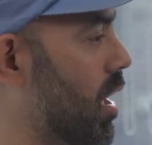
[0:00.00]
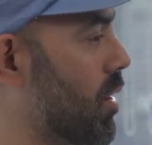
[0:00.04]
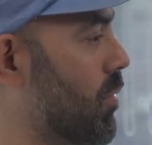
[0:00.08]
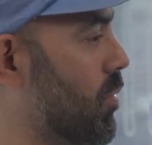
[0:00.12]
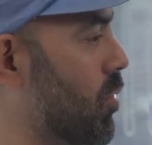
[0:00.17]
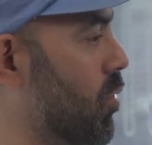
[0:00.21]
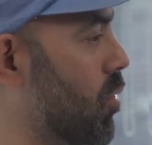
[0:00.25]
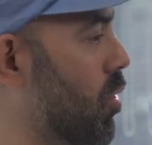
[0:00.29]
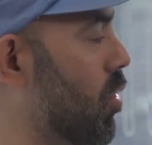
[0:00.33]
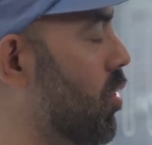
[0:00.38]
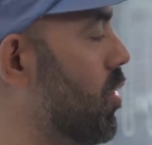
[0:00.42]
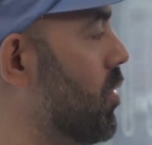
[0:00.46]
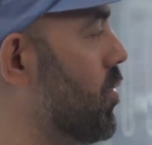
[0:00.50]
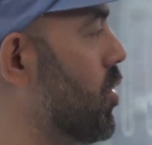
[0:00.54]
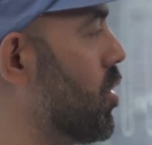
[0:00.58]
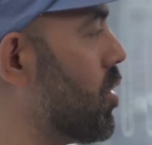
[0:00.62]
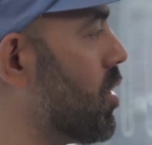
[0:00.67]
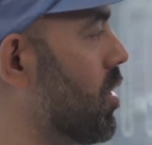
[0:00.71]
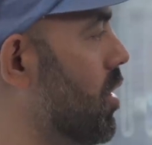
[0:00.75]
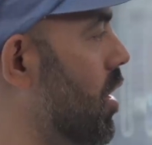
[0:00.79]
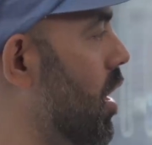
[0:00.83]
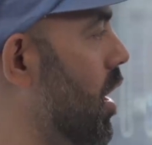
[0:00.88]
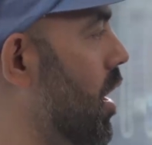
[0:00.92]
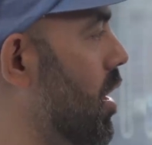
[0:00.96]
for all of your
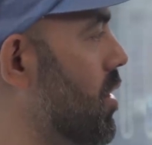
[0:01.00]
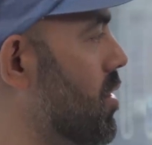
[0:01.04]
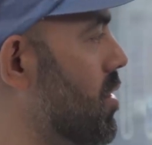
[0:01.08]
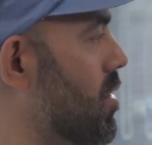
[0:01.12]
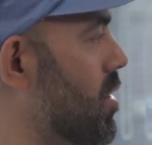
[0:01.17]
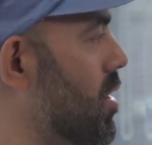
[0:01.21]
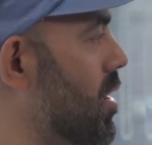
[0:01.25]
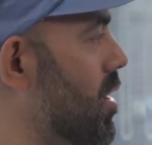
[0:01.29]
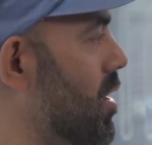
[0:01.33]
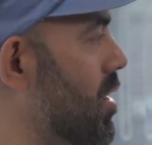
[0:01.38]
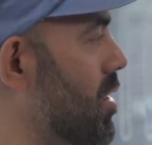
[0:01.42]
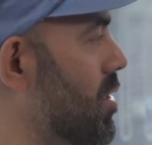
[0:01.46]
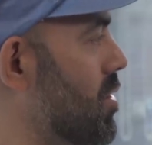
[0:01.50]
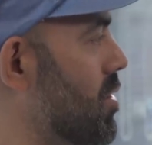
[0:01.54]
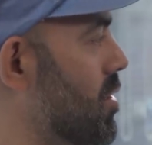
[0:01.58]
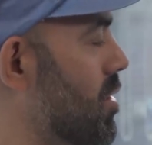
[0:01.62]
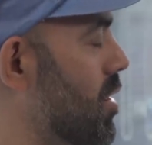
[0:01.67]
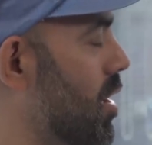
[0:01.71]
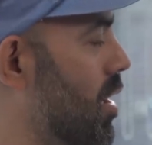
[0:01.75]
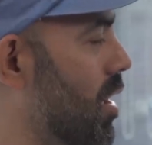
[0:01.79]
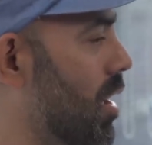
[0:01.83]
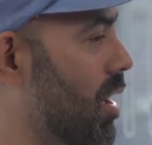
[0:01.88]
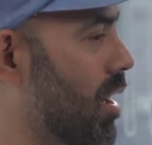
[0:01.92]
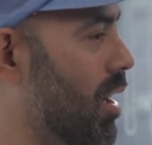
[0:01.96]
clients' needs.
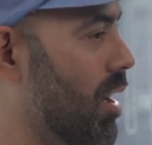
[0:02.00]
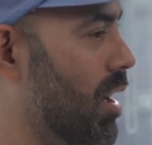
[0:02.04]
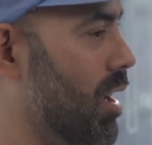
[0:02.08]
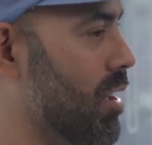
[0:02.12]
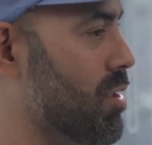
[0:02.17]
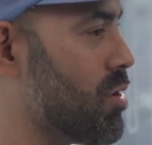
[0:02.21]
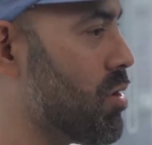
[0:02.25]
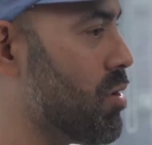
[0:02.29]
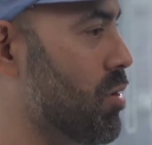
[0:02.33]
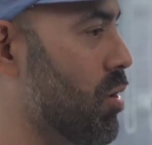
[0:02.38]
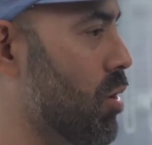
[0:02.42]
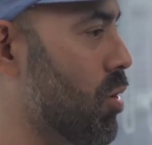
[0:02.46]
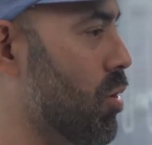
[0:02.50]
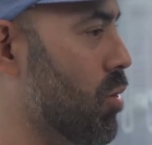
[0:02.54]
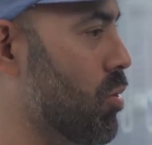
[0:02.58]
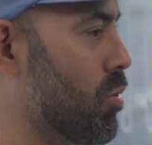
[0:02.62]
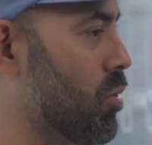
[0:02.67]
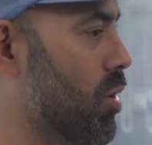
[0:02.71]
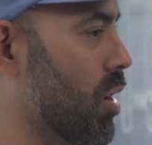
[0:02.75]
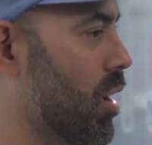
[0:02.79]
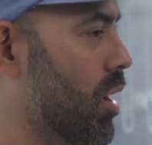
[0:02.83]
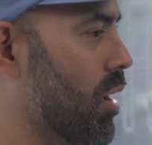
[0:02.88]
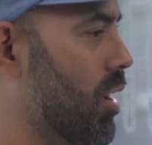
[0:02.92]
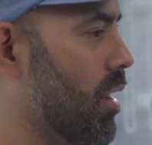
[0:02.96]
And so
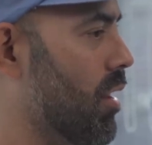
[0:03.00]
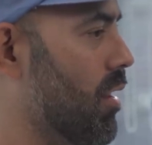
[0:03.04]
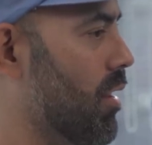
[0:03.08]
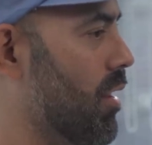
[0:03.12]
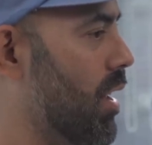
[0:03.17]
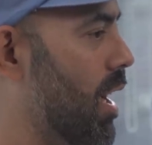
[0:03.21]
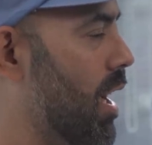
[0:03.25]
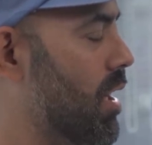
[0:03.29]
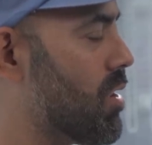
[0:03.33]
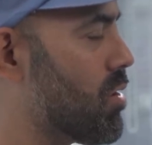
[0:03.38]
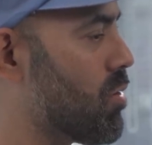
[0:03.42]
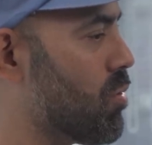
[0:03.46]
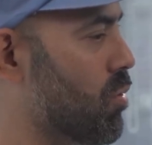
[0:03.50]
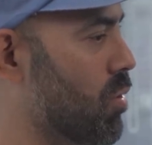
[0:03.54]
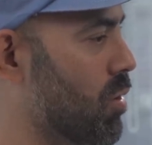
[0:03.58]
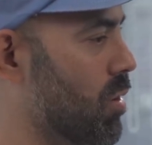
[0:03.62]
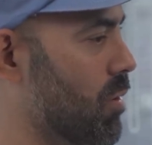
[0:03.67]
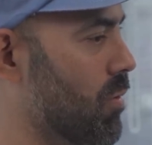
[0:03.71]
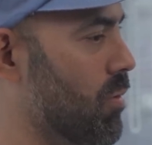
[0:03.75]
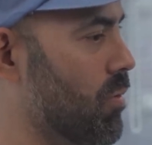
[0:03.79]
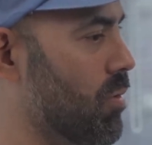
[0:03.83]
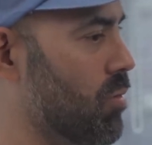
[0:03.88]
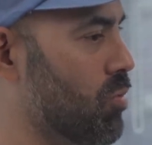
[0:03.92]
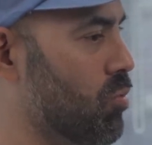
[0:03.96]
that sort
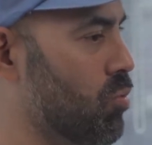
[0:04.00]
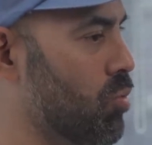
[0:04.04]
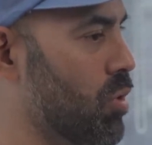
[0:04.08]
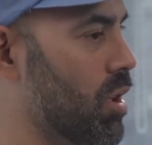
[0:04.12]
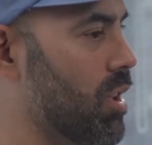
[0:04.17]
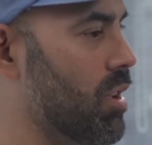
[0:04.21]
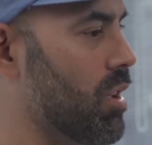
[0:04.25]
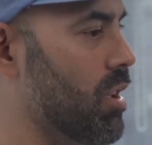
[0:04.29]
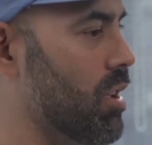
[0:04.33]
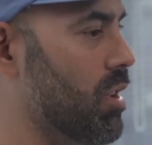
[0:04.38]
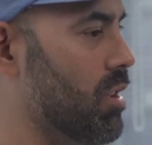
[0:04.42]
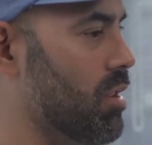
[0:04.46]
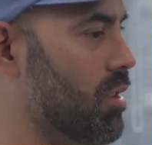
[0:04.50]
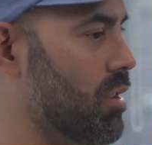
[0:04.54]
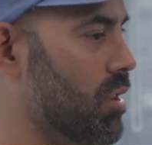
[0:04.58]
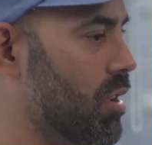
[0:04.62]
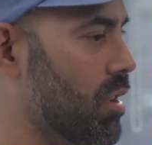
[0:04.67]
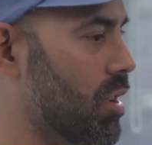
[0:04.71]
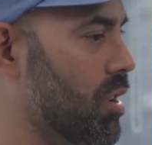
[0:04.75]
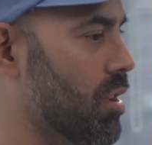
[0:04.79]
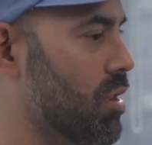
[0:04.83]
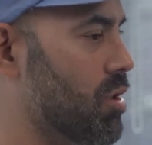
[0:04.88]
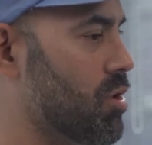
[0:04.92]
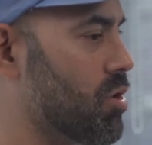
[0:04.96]
of really
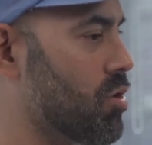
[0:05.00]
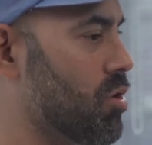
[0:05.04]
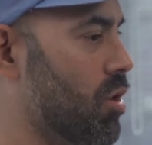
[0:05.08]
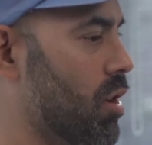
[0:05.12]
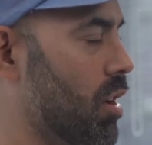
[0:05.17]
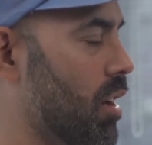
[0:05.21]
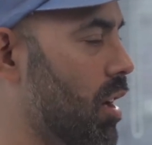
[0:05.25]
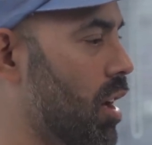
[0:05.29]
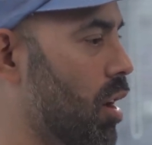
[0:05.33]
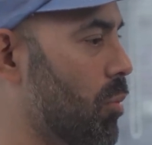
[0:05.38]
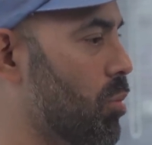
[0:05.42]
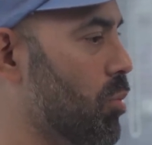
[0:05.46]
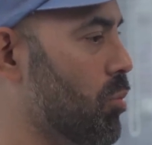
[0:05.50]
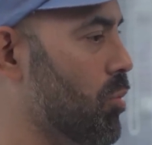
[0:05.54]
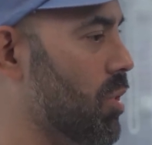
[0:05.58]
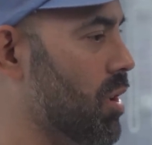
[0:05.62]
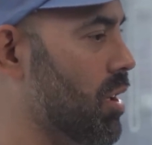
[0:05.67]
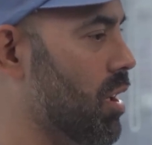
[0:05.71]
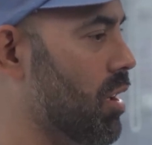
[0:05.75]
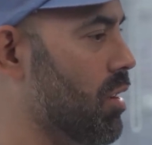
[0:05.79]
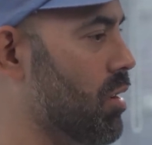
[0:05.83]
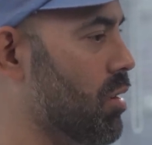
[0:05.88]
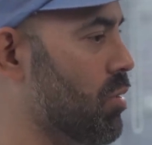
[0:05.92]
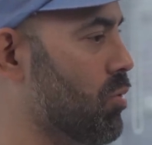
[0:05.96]
started helping me
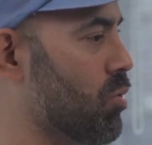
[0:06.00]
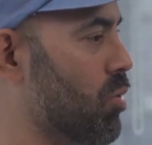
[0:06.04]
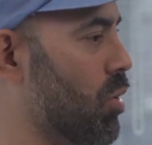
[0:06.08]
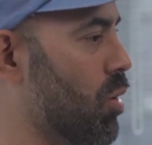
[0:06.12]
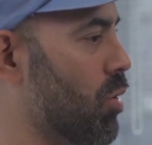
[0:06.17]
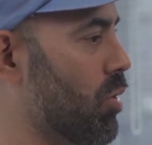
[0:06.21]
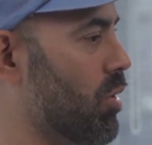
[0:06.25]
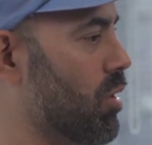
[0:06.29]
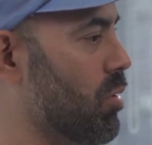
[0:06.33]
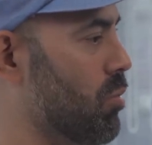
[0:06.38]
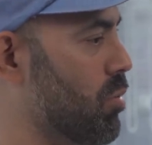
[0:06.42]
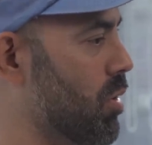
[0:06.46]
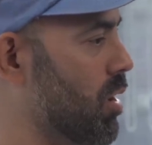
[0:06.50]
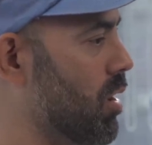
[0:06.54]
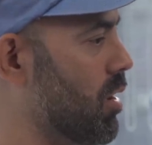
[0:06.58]
get the growth to be